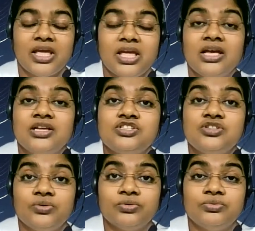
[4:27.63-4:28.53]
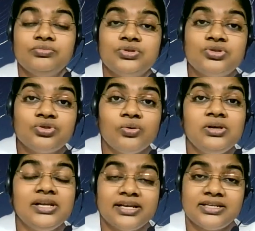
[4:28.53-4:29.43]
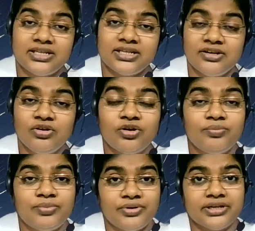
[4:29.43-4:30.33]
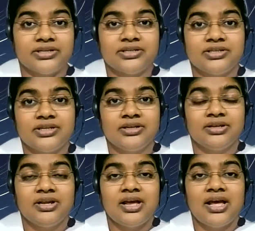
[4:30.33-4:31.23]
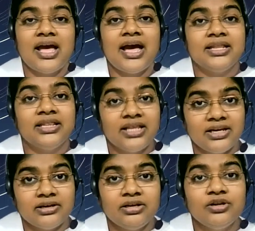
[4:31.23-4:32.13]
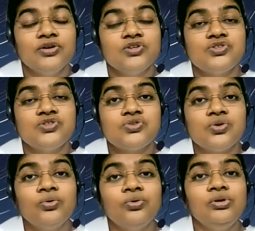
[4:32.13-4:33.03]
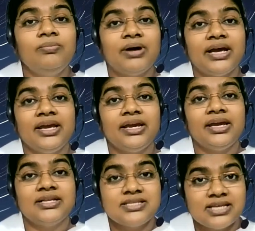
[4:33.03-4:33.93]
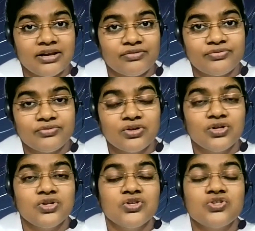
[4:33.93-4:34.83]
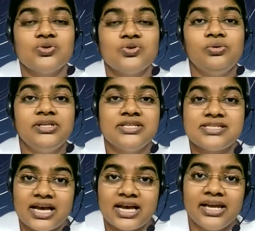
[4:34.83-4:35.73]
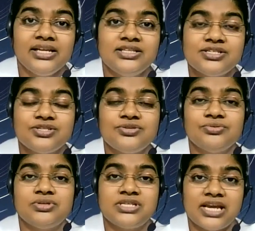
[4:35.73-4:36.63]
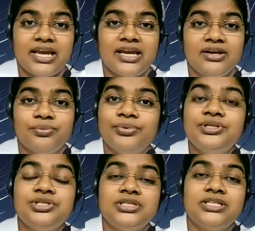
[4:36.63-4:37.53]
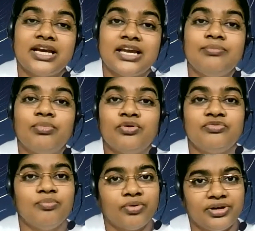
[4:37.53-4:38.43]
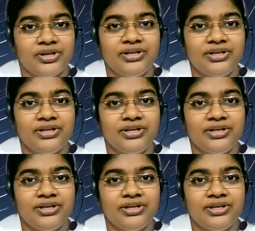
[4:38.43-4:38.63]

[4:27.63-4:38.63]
So soul get incorporated, and then soul by itself, soul decides to take which type of body.